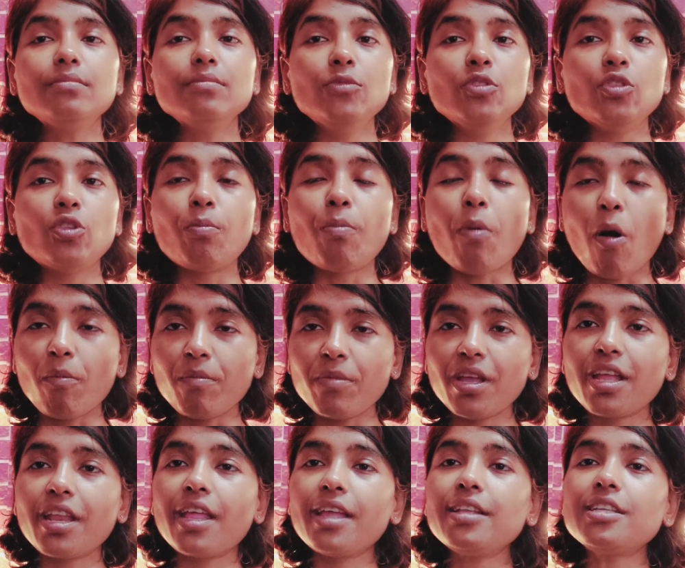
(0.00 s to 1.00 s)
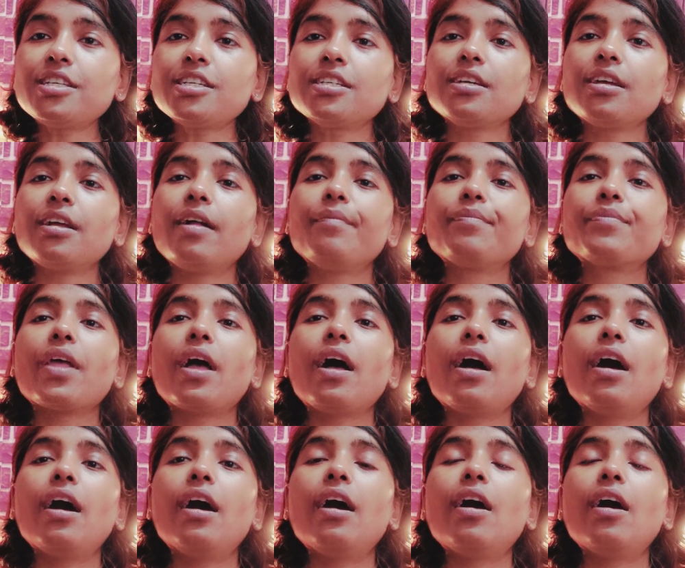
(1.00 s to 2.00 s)
The pomegranate,
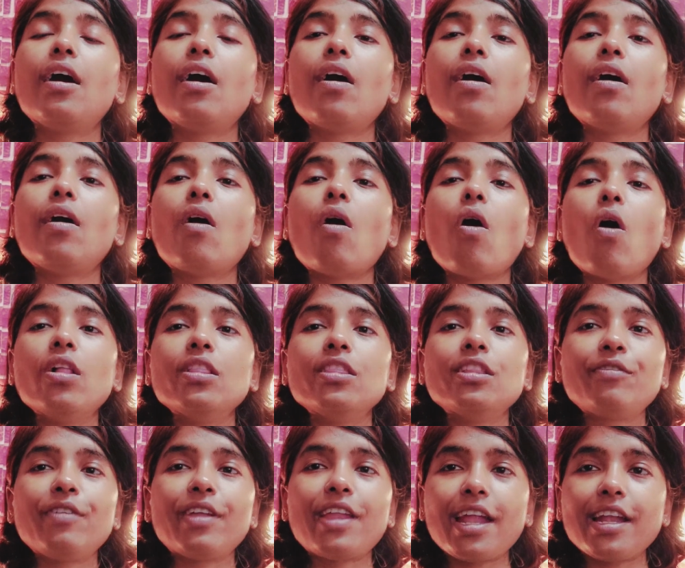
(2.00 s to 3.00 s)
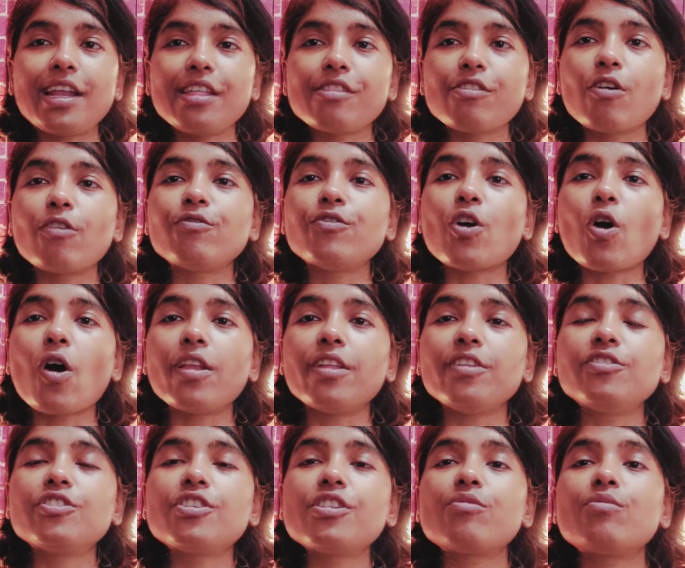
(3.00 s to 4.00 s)
all the varieties of the
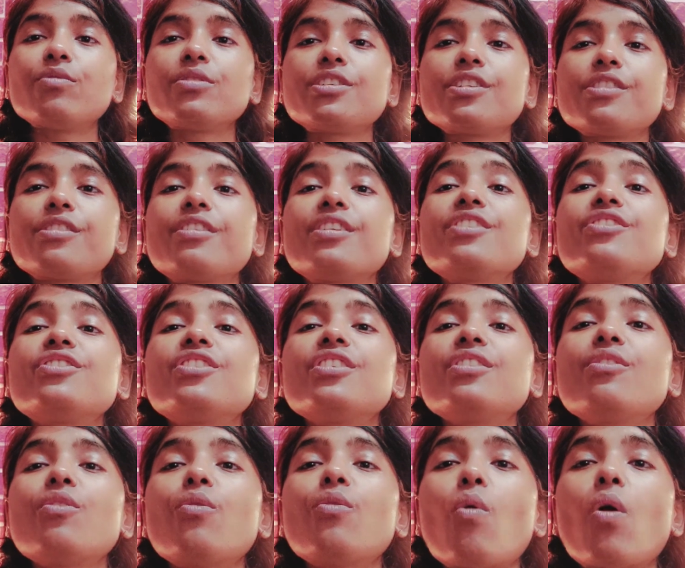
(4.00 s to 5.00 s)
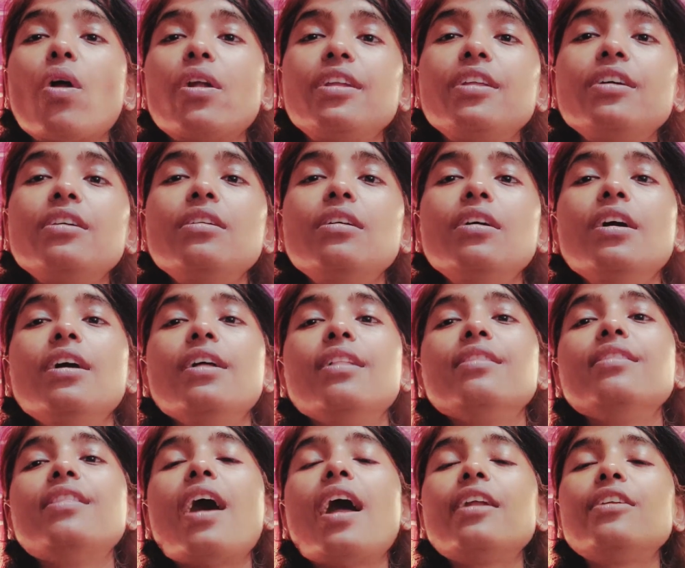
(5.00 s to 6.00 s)
oranges, which is rich in the water,
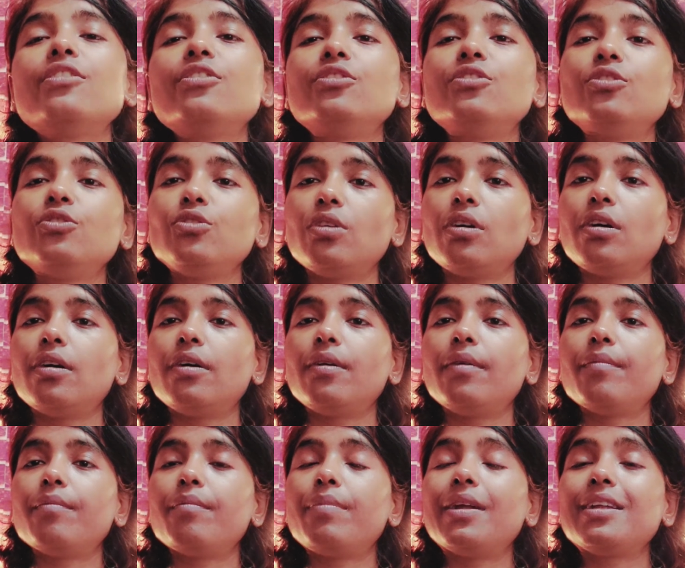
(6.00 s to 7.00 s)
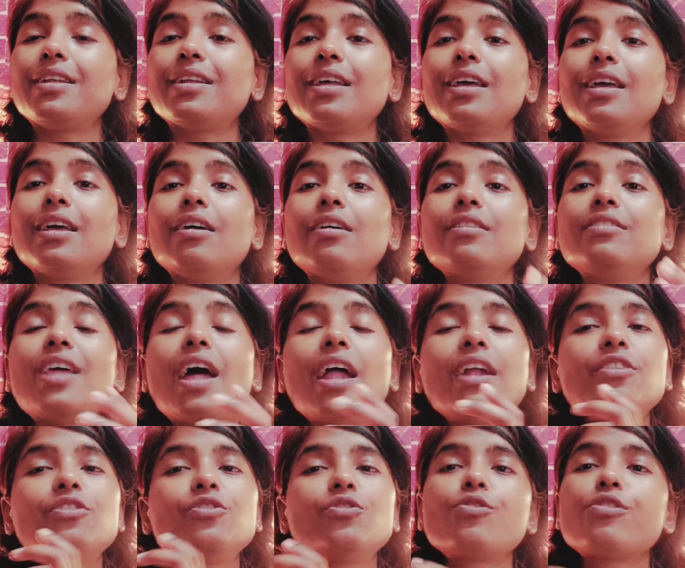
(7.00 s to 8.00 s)
that but
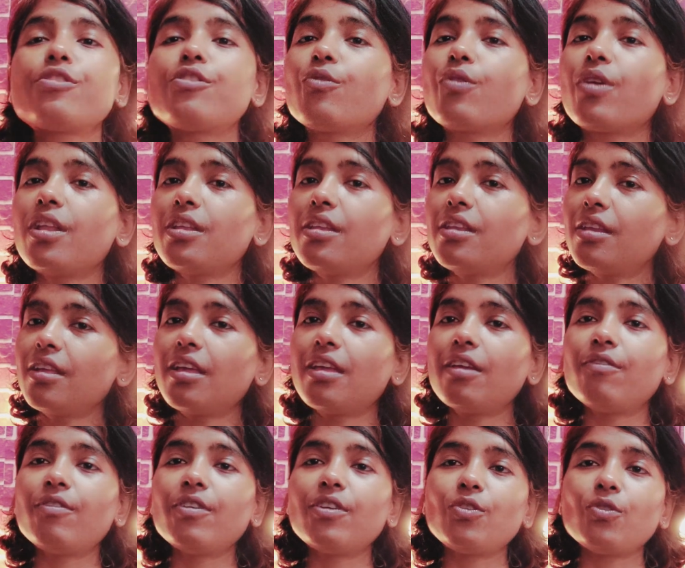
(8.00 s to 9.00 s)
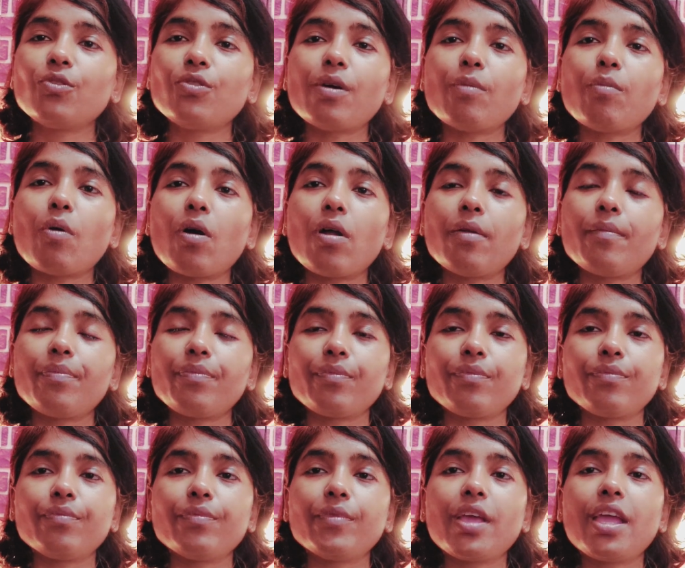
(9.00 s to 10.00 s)
that juice you can give it to the
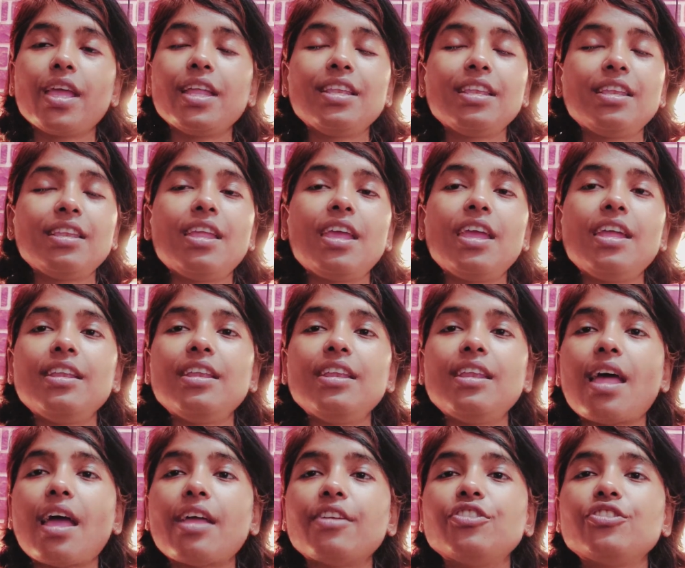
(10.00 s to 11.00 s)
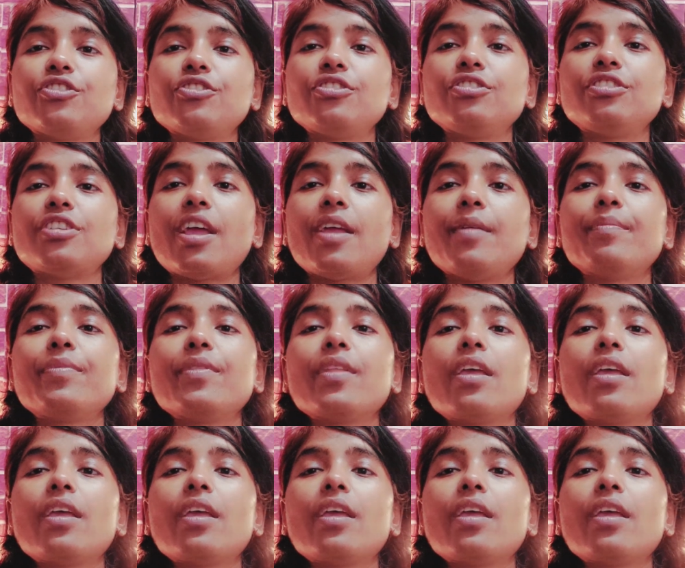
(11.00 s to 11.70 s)
indigestion time.